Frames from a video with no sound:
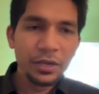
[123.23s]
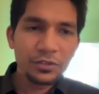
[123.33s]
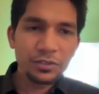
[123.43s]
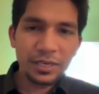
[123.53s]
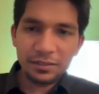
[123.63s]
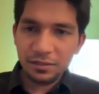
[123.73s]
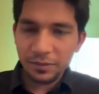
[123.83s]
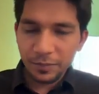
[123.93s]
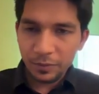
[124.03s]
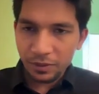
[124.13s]
So that's the
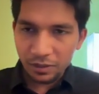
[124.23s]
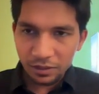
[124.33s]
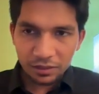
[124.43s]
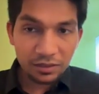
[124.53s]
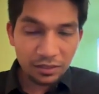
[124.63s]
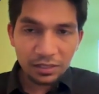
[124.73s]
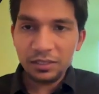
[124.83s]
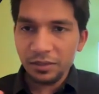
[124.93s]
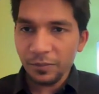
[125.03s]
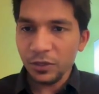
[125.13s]

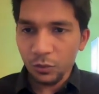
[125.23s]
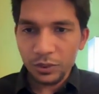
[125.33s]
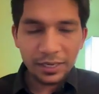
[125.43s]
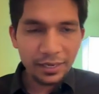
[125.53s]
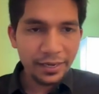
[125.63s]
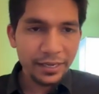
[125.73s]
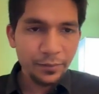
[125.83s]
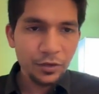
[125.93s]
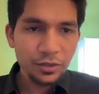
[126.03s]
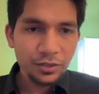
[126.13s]
thing number two that I like
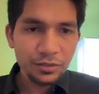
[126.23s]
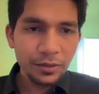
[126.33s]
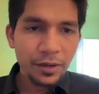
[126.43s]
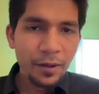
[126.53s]
about Cursor.